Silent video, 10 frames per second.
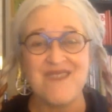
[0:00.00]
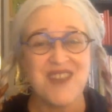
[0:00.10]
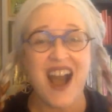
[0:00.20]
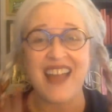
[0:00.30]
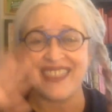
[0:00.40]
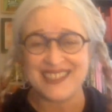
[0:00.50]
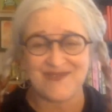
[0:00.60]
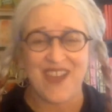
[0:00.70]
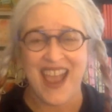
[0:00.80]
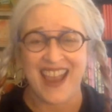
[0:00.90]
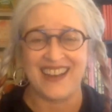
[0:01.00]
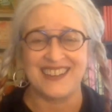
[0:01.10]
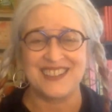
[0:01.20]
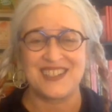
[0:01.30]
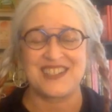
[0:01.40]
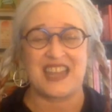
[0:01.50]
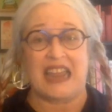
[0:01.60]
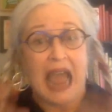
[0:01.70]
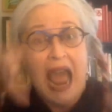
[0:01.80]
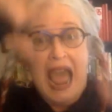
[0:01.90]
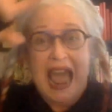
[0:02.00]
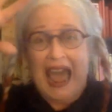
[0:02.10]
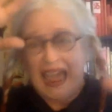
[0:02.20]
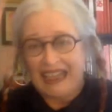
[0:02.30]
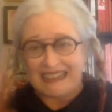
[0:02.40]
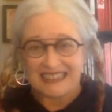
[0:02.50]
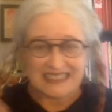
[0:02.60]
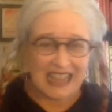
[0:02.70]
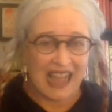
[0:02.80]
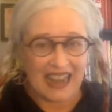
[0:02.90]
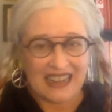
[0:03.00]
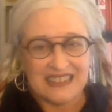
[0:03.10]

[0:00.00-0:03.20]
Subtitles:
I'm not this vain. It's just like, good.